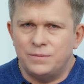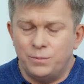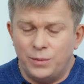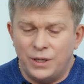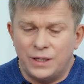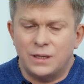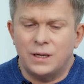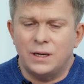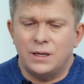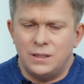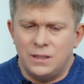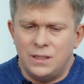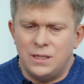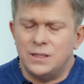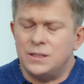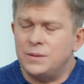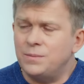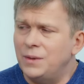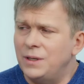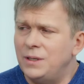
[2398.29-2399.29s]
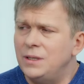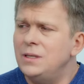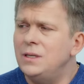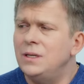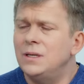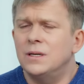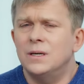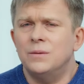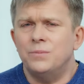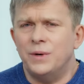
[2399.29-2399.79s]
As long as there
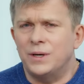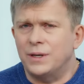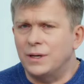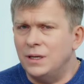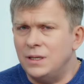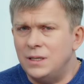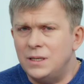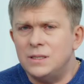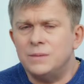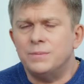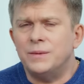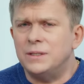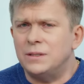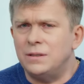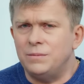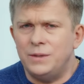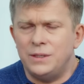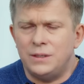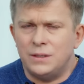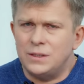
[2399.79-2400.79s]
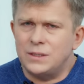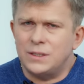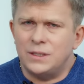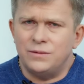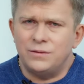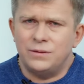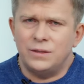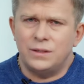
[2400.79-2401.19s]
is politics, as long as